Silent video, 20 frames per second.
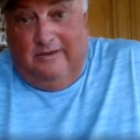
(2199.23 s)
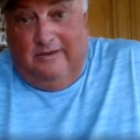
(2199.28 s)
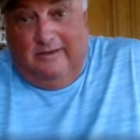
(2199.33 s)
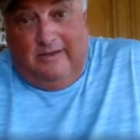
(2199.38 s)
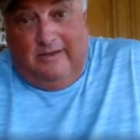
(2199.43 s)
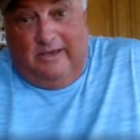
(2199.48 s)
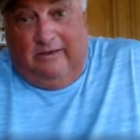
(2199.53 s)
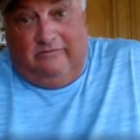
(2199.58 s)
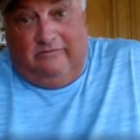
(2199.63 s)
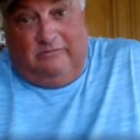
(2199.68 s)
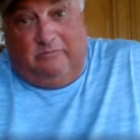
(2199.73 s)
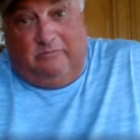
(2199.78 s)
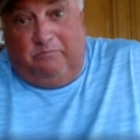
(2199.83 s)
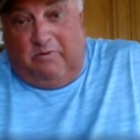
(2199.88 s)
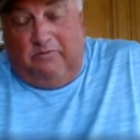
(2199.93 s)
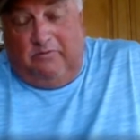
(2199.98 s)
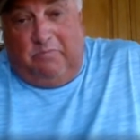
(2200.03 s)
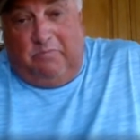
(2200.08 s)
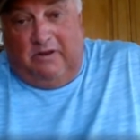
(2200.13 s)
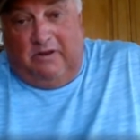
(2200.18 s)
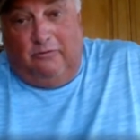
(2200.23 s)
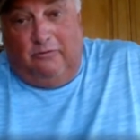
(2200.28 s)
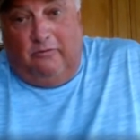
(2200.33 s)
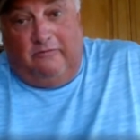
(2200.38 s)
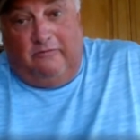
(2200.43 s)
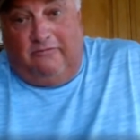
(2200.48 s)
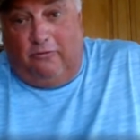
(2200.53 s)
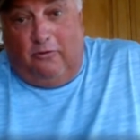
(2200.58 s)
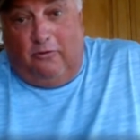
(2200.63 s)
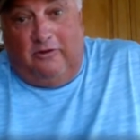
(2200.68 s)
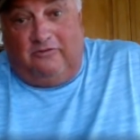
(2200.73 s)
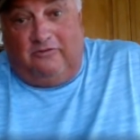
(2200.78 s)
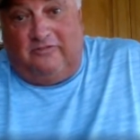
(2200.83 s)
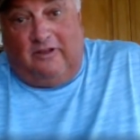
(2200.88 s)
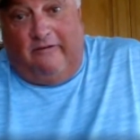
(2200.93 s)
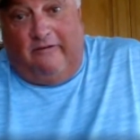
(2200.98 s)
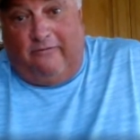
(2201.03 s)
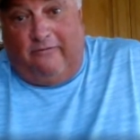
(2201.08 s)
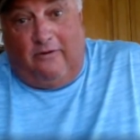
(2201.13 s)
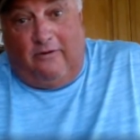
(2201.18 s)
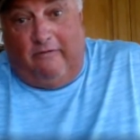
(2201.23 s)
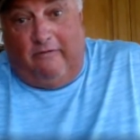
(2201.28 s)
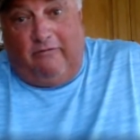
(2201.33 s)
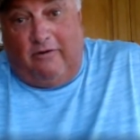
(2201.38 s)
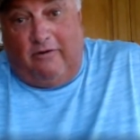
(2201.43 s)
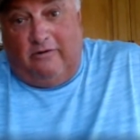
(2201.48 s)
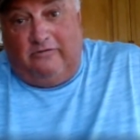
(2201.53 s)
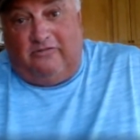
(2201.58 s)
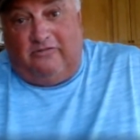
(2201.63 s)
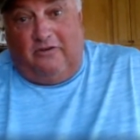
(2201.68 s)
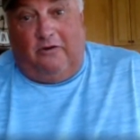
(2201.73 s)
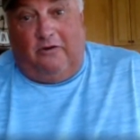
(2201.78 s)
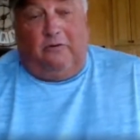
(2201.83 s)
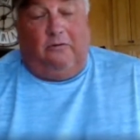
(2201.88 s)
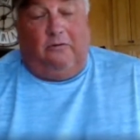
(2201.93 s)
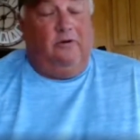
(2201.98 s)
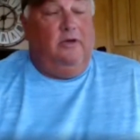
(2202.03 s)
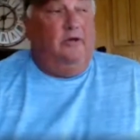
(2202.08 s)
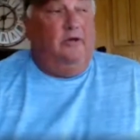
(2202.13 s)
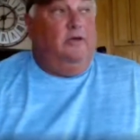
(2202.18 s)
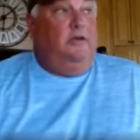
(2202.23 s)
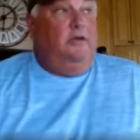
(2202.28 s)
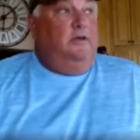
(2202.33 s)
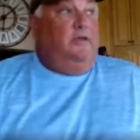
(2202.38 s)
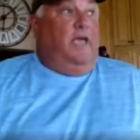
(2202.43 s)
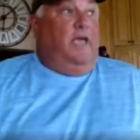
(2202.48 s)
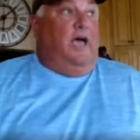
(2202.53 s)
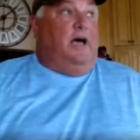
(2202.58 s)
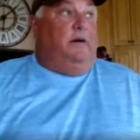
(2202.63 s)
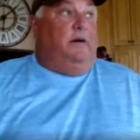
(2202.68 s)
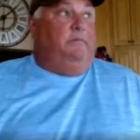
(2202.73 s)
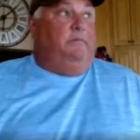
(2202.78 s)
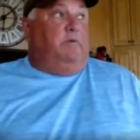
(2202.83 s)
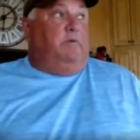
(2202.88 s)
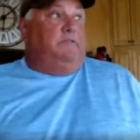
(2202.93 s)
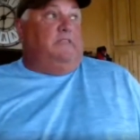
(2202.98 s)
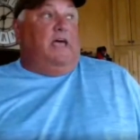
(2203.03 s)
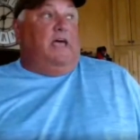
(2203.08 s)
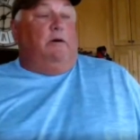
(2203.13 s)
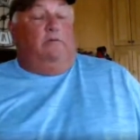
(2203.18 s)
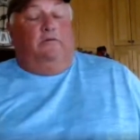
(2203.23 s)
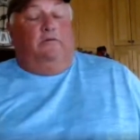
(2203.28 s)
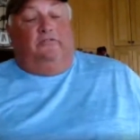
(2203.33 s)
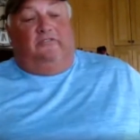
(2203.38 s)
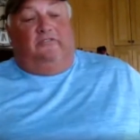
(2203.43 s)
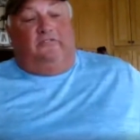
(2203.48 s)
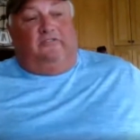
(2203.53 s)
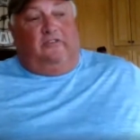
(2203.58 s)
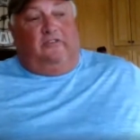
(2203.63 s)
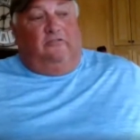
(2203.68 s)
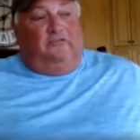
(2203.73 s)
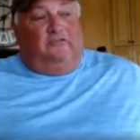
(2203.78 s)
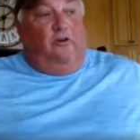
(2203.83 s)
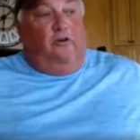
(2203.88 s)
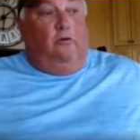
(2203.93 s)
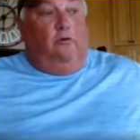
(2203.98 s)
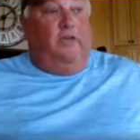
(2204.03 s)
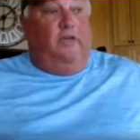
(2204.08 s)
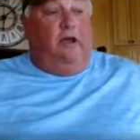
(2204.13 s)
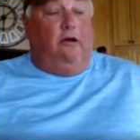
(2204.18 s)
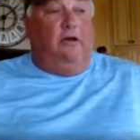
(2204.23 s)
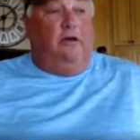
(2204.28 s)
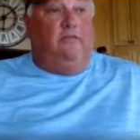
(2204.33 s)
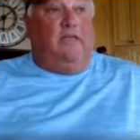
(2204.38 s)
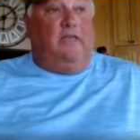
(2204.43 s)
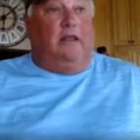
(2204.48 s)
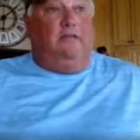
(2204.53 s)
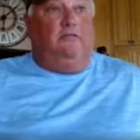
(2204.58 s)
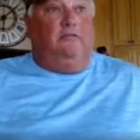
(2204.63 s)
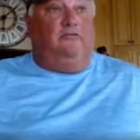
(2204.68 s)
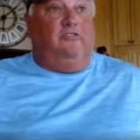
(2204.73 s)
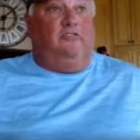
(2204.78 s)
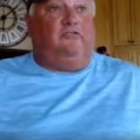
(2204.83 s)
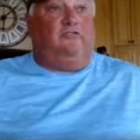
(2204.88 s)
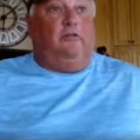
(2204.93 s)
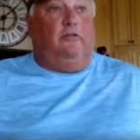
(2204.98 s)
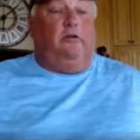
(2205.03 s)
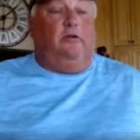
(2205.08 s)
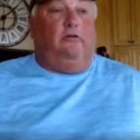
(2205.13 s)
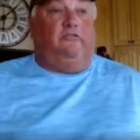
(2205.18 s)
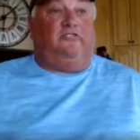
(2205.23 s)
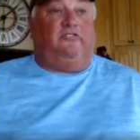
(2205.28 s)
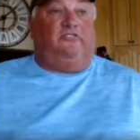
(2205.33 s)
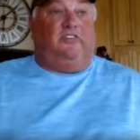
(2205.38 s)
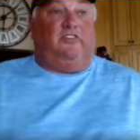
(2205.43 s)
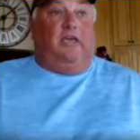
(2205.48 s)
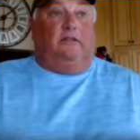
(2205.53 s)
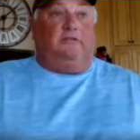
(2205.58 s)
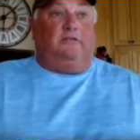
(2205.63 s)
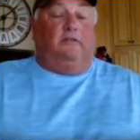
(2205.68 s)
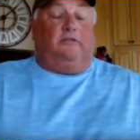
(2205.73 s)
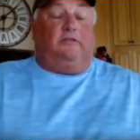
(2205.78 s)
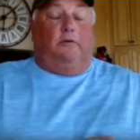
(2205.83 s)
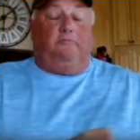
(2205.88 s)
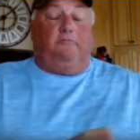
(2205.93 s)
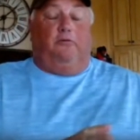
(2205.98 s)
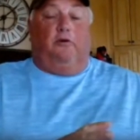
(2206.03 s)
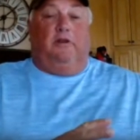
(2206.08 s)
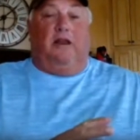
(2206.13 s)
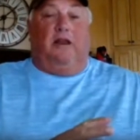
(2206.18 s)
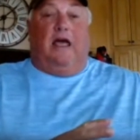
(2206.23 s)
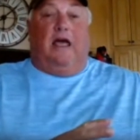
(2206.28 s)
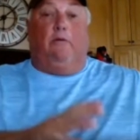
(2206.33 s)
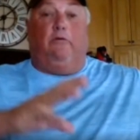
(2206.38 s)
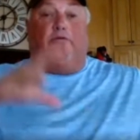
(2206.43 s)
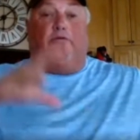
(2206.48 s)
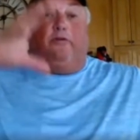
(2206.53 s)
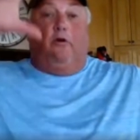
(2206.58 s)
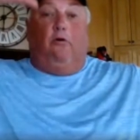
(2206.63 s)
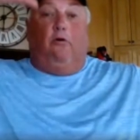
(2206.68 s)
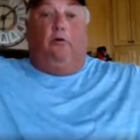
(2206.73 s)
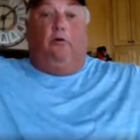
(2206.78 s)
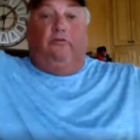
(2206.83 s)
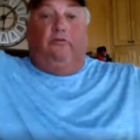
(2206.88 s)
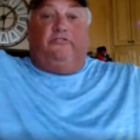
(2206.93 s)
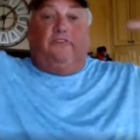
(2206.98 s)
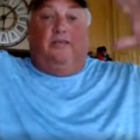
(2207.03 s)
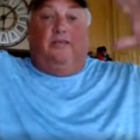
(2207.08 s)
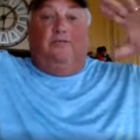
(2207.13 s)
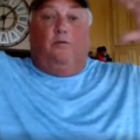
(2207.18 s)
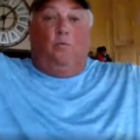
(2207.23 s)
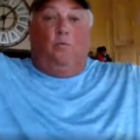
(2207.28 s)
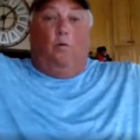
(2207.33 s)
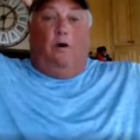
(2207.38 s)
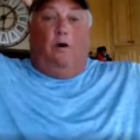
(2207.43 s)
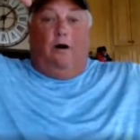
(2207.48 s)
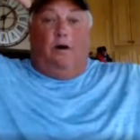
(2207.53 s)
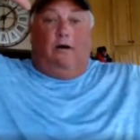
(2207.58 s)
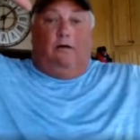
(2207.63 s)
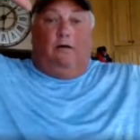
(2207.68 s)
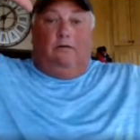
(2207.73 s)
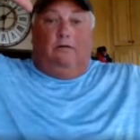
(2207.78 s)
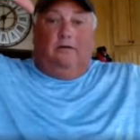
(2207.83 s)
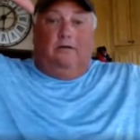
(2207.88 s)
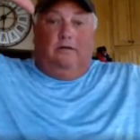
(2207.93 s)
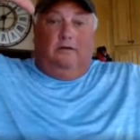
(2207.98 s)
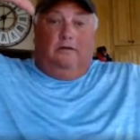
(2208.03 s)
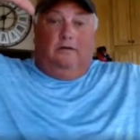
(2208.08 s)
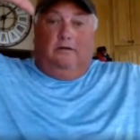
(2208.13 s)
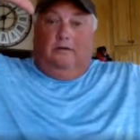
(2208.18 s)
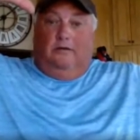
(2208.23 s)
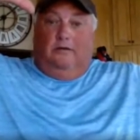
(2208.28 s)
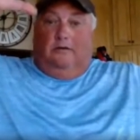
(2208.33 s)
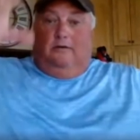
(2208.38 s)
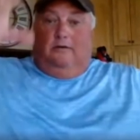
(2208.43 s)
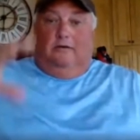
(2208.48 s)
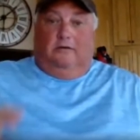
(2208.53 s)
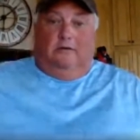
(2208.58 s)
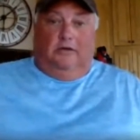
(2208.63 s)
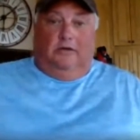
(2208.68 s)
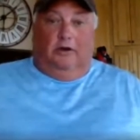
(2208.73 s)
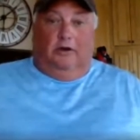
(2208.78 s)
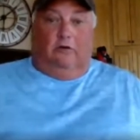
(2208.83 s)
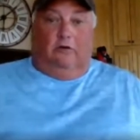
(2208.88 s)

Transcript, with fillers: He's been doing Floyd stuff forever. So, yeah, but that was the show there. And then just the little skit that they're putting on with the holes in the wall, you know,